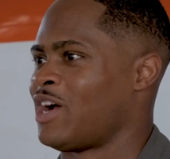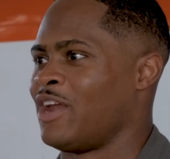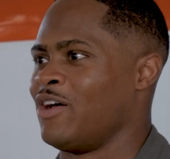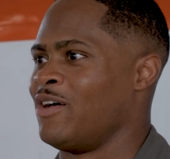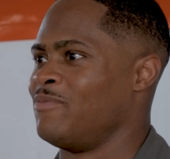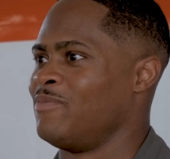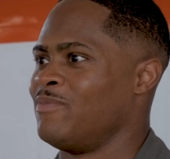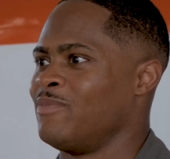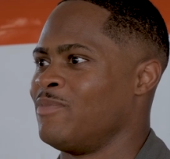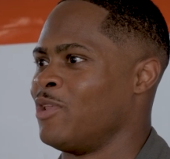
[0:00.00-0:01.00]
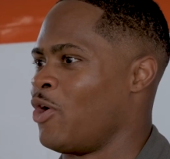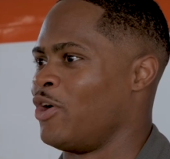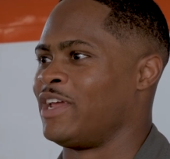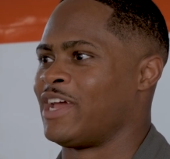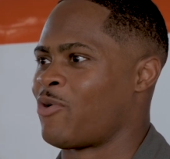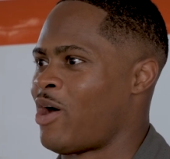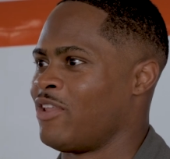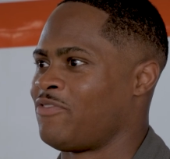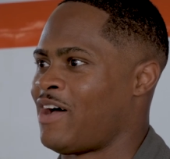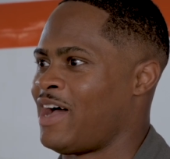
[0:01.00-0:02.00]
trying to learn and get
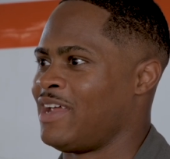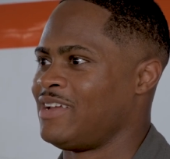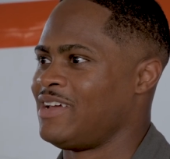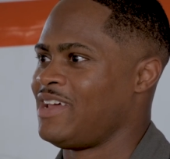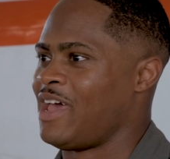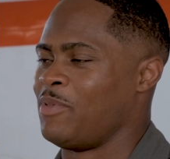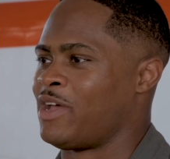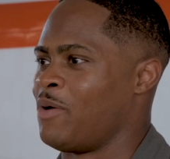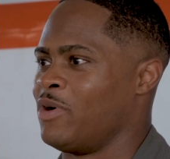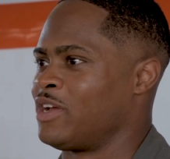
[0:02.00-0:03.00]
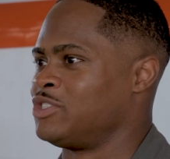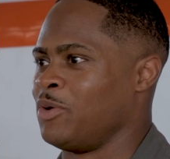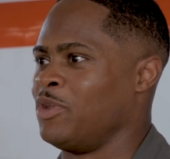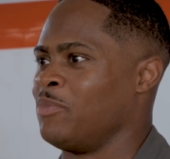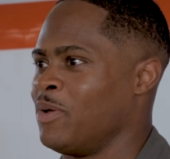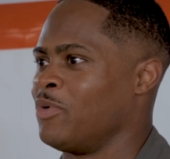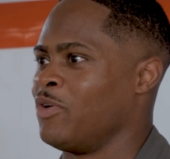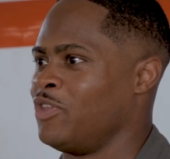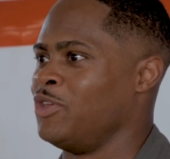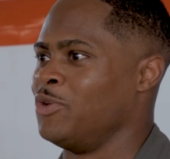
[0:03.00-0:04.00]
qualified and become a contributing
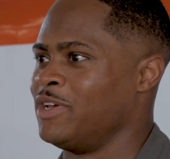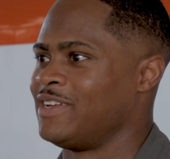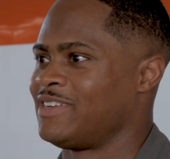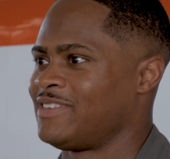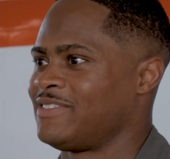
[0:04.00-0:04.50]
member of the unit.